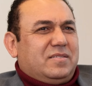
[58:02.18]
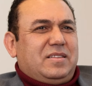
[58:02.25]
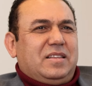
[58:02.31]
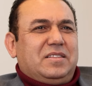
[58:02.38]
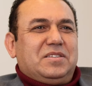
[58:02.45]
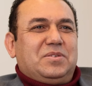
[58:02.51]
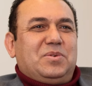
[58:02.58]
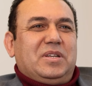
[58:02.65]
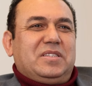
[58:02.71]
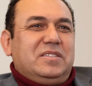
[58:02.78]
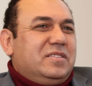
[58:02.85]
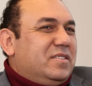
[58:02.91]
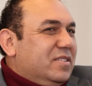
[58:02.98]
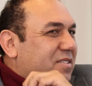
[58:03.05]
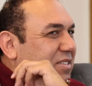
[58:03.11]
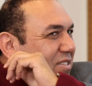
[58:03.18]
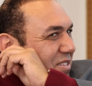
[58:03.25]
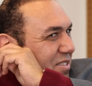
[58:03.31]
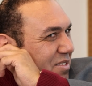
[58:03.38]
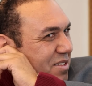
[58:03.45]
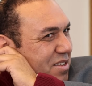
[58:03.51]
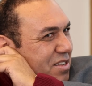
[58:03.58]
That's a quite
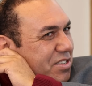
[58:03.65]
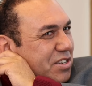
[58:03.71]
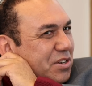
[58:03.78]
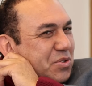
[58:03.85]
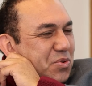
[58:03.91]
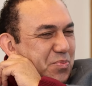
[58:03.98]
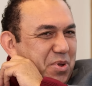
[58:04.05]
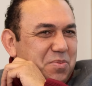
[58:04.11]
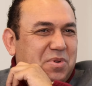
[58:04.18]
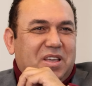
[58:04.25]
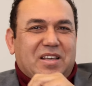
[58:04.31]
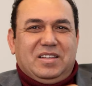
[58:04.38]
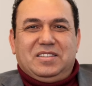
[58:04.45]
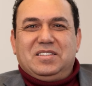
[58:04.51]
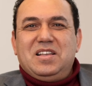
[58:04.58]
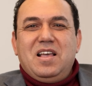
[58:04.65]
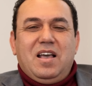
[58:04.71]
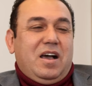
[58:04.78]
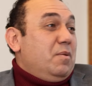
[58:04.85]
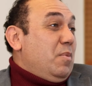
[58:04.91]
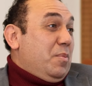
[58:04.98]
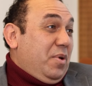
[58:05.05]
interesting answer to me because
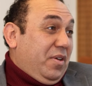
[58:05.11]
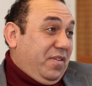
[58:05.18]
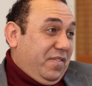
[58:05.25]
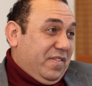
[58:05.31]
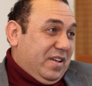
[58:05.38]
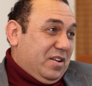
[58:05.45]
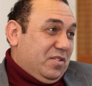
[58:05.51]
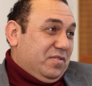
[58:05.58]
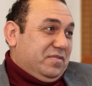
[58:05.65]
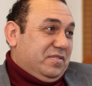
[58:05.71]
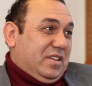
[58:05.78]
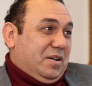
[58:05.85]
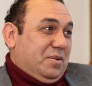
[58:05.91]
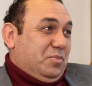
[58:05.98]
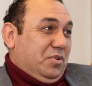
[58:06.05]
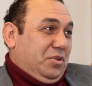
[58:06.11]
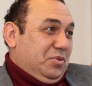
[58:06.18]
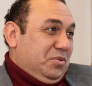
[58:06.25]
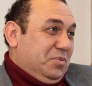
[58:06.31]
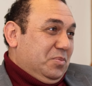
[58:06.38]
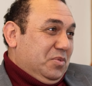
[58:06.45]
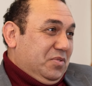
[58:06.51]
I'm a big fan of the
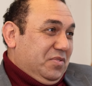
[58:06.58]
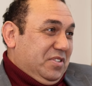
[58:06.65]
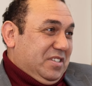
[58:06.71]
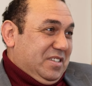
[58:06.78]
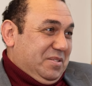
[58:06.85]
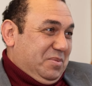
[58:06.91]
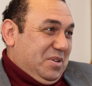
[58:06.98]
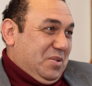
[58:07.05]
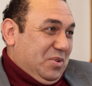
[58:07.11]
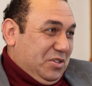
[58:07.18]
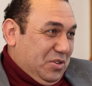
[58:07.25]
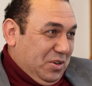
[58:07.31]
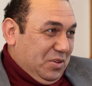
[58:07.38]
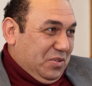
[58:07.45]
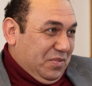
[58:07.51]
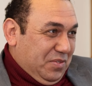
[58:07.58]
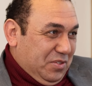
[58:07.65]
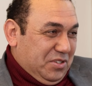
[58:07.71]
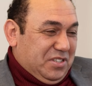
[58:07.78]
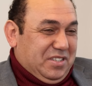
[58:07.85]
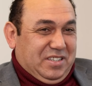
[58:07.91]
Bollywood movies. I watch a lot of those.